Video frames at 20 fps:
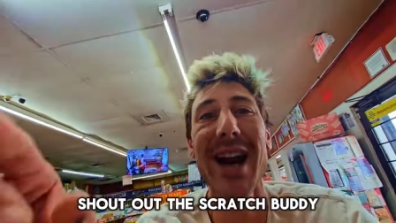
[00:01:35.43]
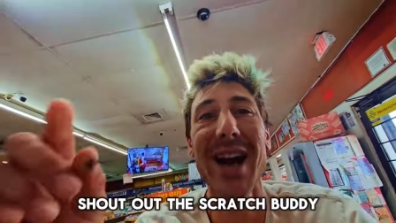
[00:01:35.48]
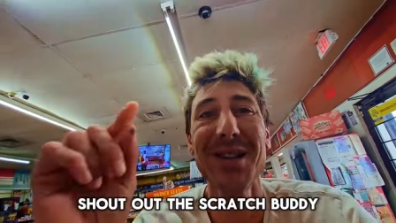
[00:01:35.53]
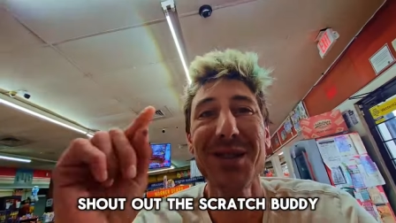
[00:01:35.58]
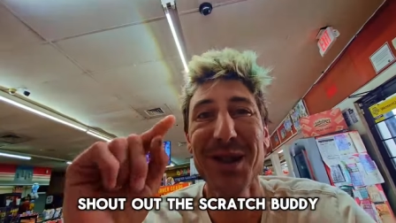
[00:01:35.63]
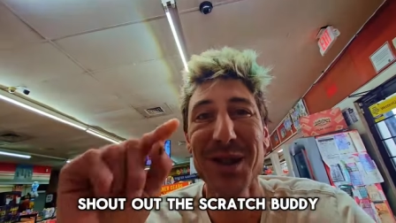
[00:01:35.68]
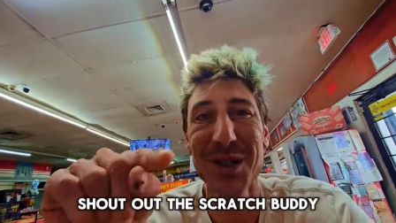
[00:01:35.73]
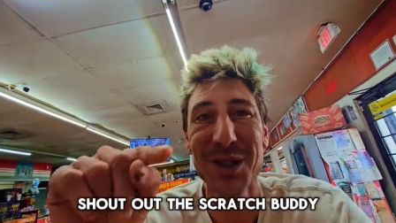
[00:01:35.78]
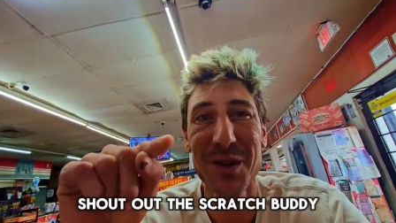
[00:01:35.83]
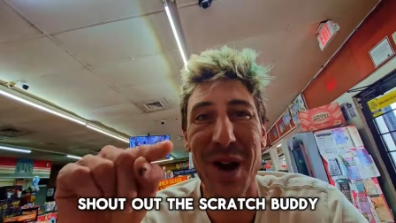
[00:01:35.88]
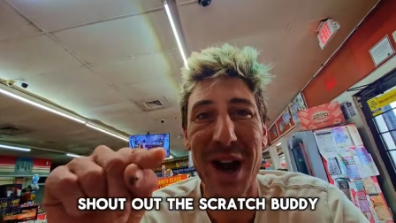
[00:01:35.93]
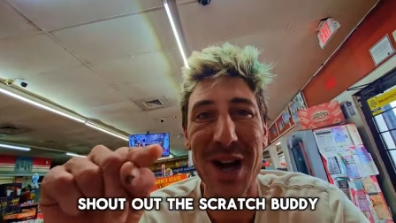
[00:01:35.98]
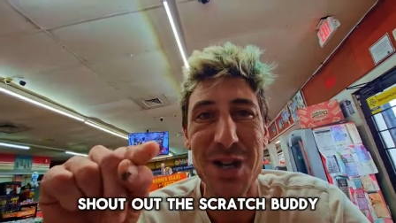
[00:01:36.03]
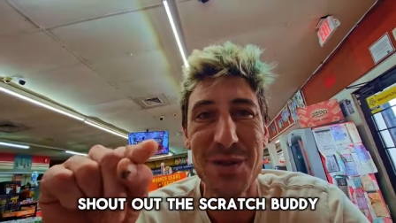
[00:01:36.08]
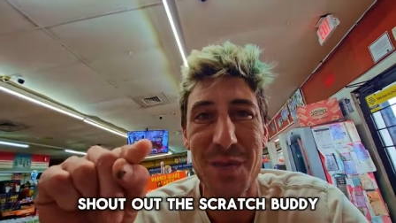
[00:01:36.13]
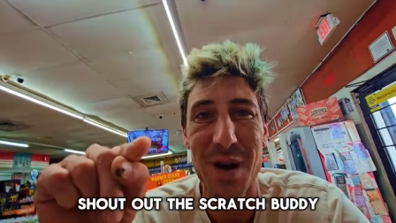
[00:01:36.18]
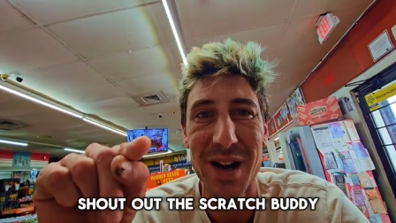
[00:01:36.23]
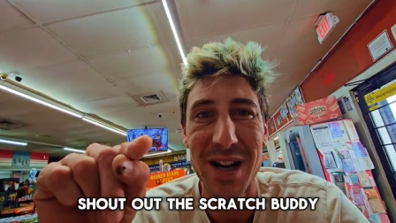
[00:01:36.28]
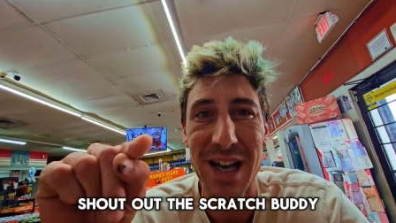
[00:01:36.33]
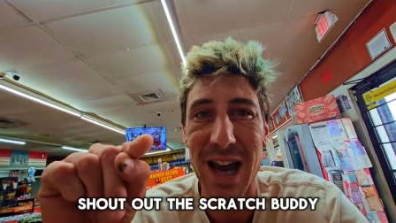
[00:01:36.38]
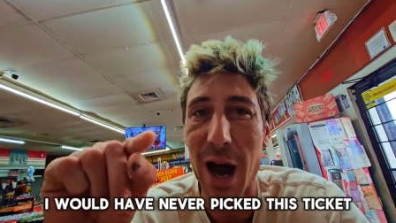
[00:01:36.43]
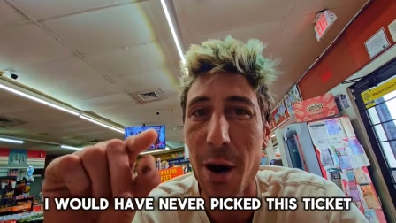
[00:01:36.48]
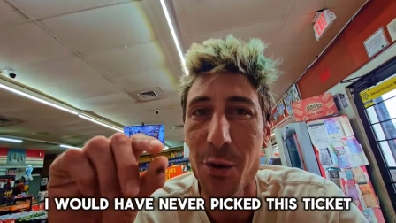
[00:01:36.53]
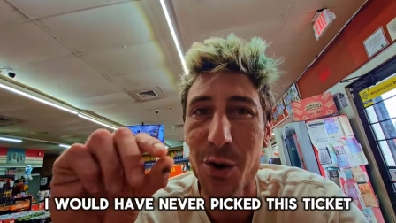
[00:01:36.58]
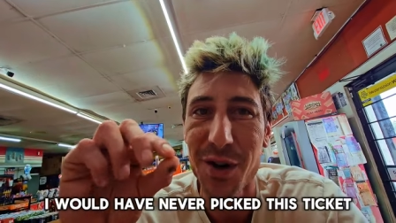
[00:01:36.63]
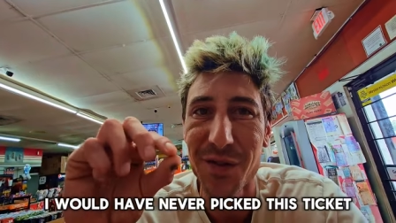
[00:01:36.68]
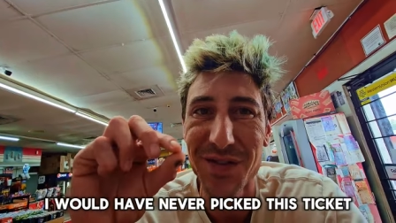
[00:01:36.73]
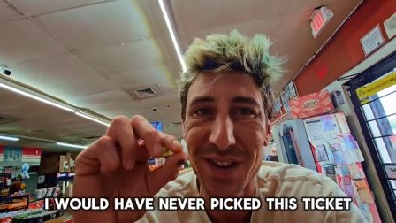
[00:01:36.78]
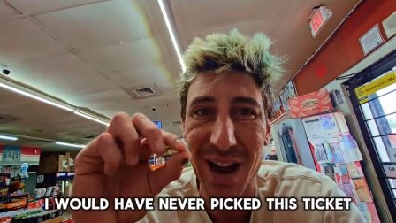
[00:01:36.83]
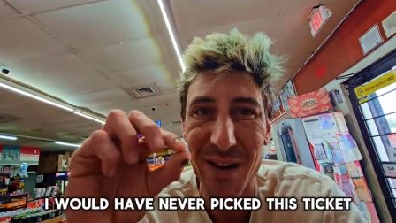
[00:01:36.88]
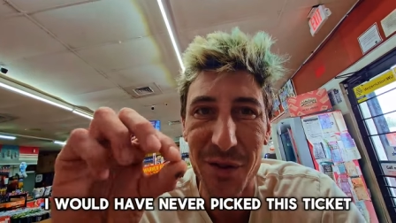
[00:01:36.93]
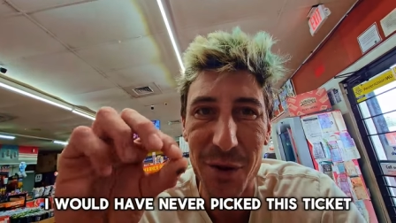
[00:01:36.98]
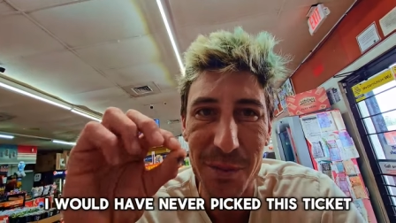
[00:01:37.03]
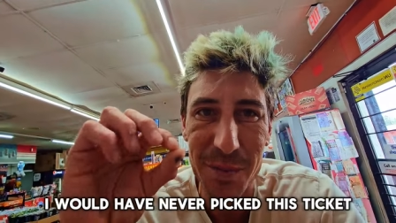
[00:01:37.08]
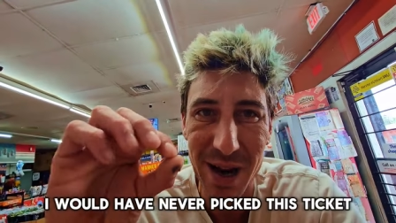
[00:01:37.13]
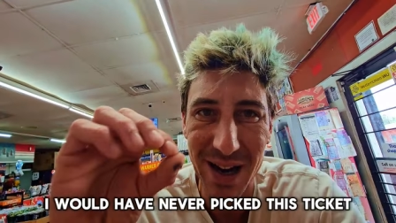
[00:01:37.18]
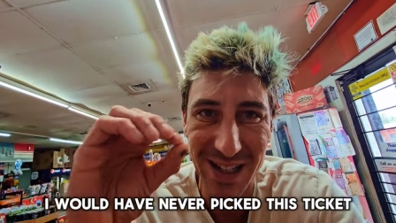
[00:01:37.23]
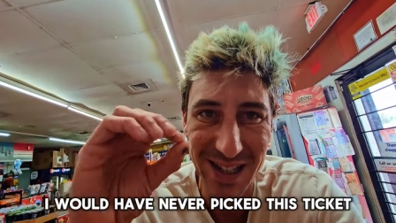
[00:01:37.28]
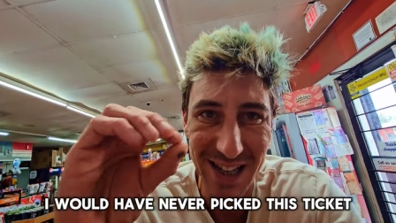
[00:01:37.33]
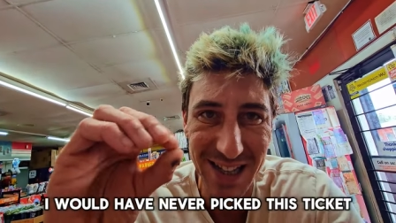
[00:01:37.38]
out to Scratch Buddy. I would have never
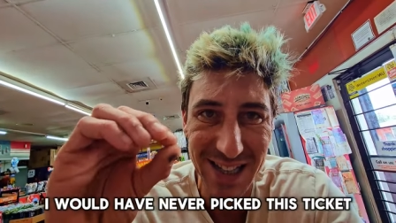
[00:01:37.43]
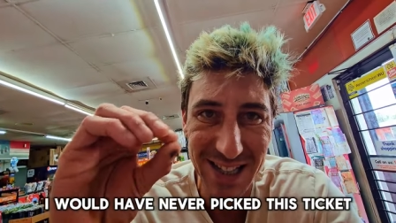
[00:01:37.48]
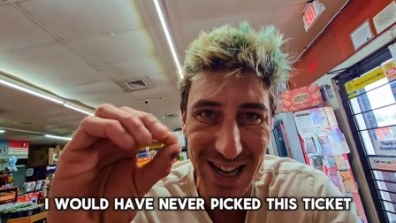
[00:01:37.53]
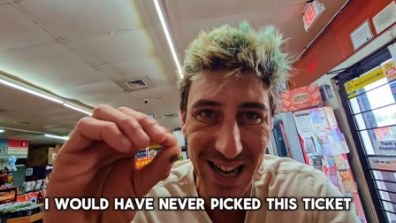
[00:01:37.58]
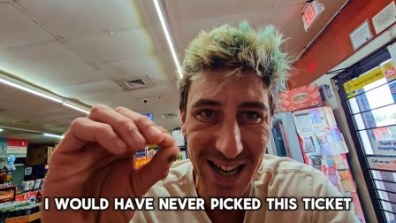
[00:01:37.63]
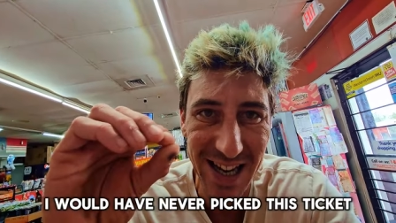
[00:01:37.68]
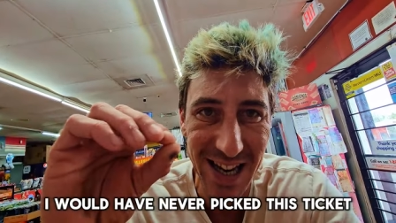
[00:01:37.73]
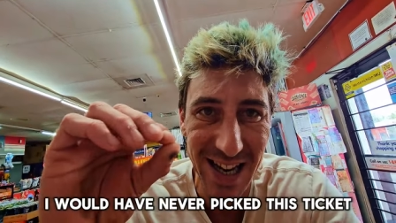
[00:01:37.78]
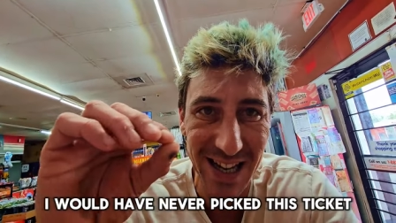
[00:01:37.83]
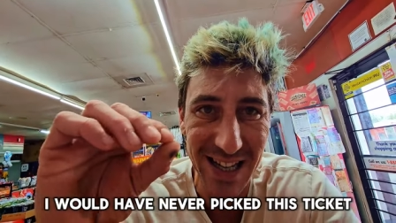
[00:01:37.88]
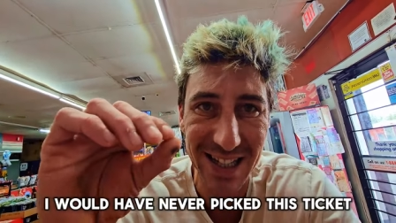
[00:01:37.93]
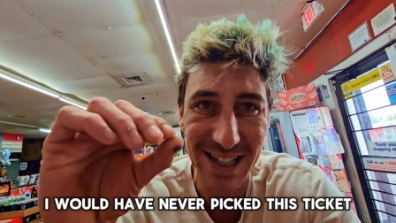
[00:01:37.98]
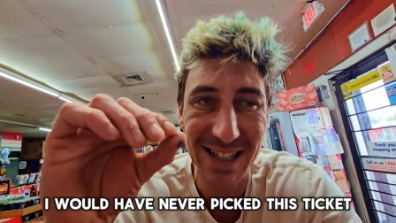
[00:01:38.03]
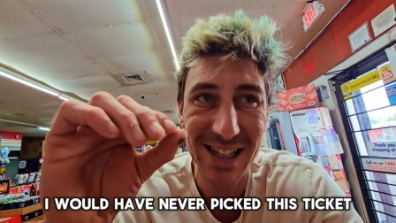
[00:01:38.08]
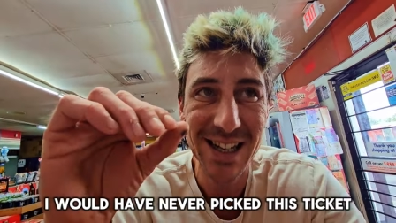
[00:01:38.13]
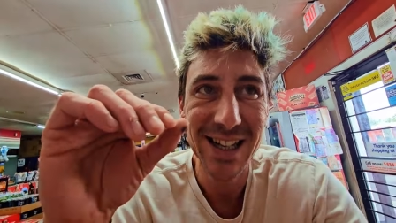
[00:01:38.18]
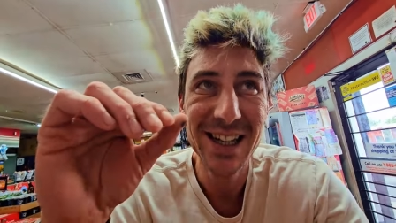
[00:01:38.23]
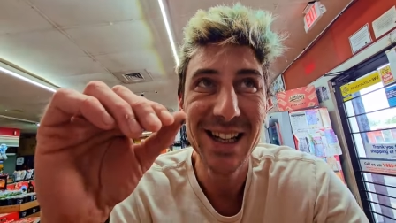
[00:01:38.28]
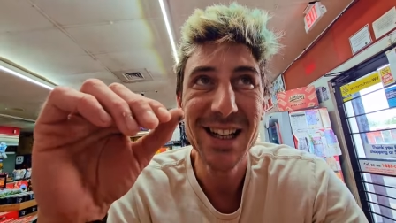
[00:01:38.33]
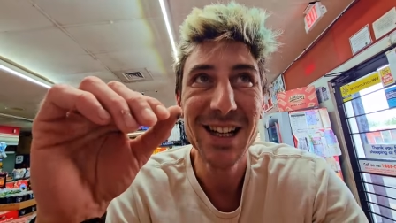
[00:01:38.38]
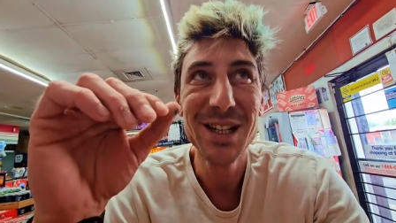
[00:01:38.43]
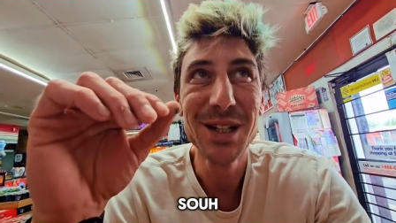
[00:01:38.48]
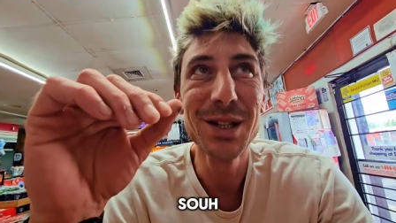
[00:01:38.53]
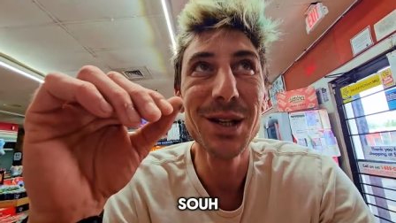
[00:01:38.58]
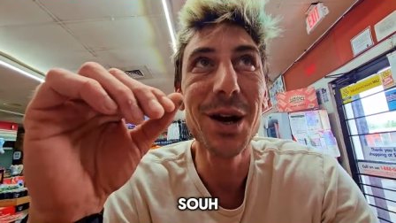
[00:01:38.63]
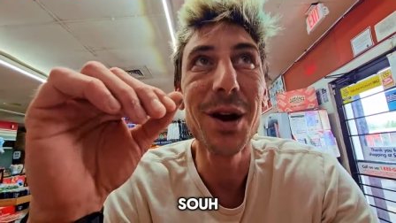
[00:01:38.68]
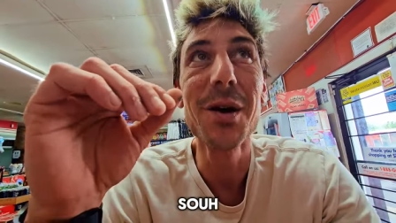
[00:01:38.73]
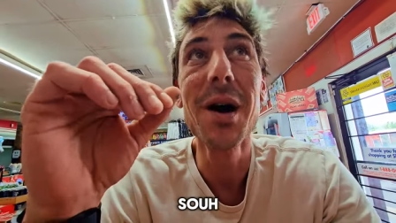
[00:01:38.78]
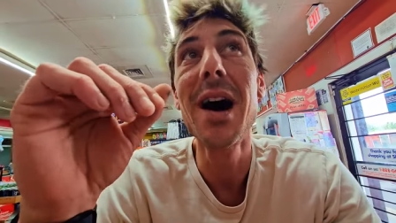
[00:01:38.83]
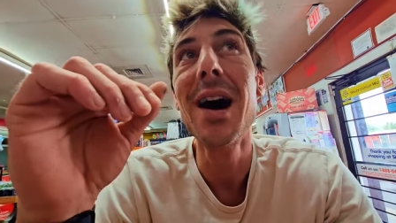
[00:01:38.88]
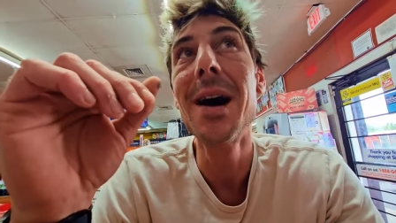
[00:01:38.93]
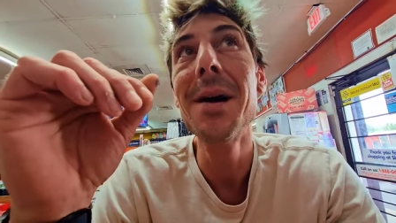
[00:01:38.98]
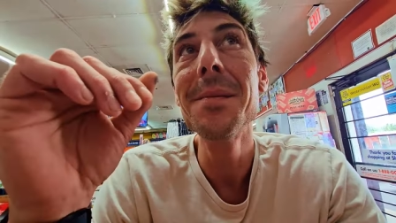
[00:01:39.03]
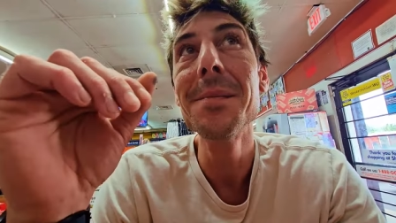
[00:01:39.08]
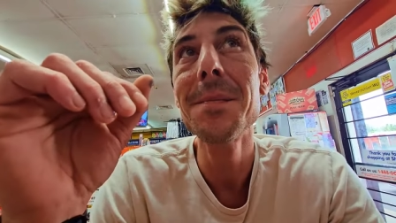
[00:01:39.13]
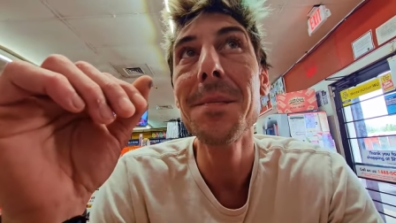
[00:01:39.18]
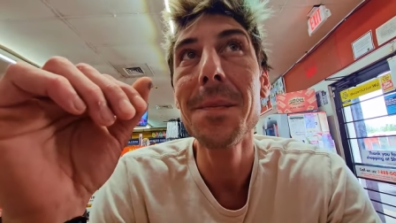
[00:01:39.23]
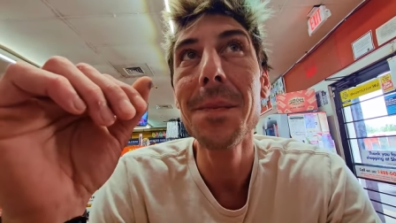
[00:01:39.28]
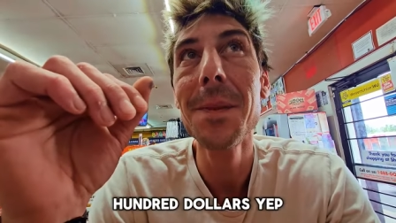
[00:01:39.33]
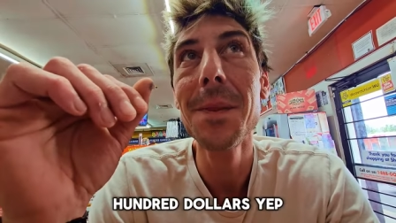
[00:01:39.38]
picked this ticket. So, huh?
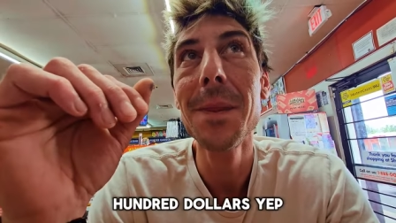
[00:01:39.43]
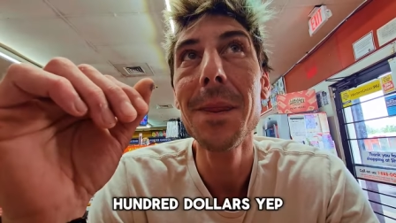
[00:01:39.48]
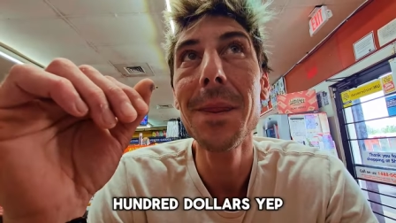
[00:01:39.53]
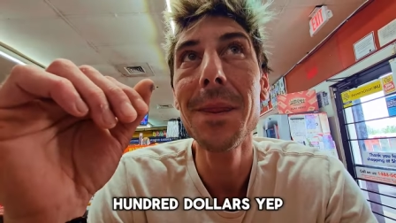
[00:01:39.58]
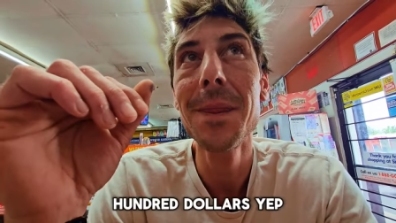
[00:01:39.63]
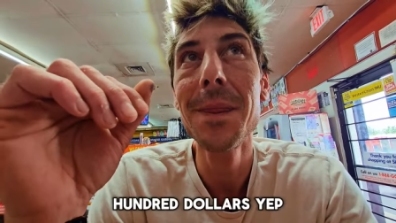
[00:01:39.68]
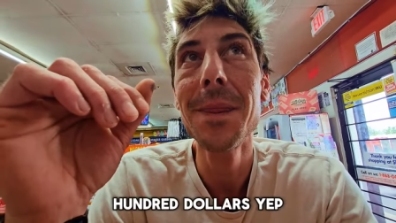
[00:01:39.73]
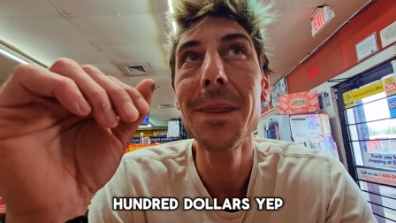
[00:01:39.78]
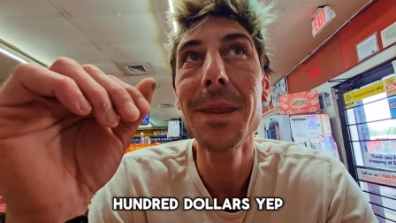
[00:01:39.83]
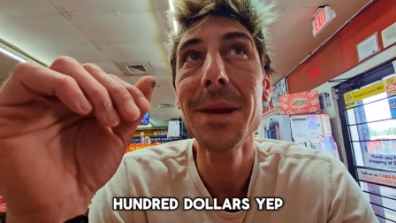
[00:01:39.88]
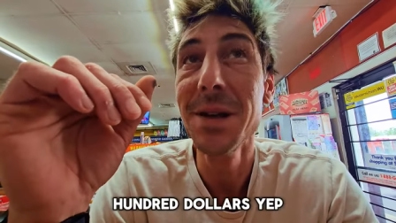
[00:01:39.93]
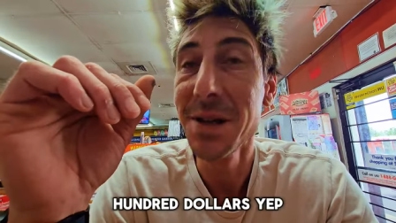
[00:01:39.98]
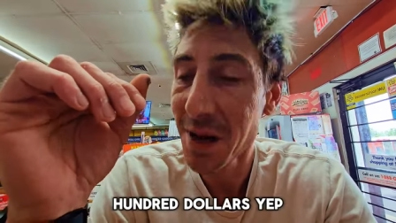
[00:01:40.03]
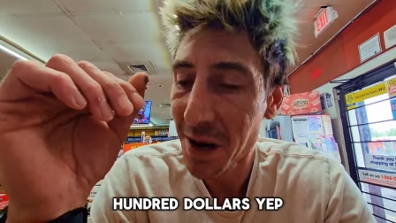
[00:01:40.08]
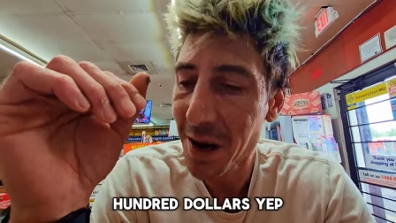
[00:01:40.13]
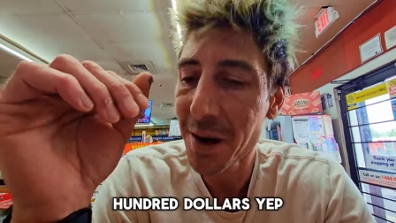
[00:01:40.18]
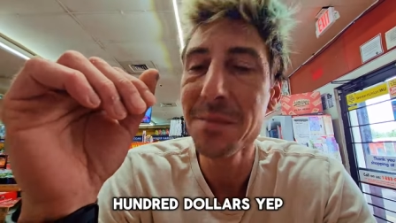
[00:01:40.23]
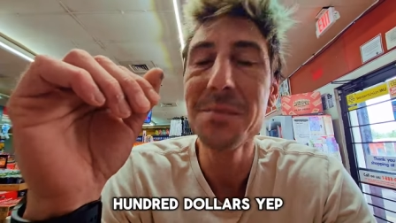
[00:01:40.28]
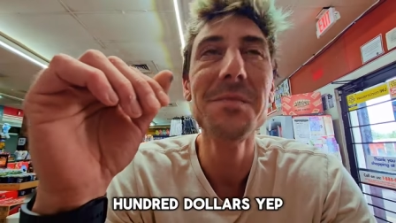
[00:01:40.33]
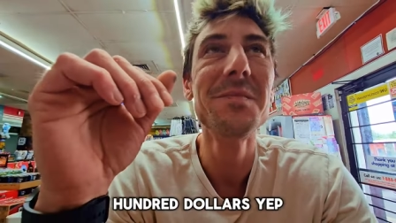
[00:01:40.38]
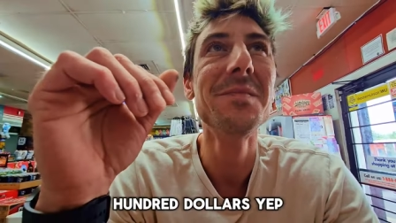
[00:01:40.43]
Yup.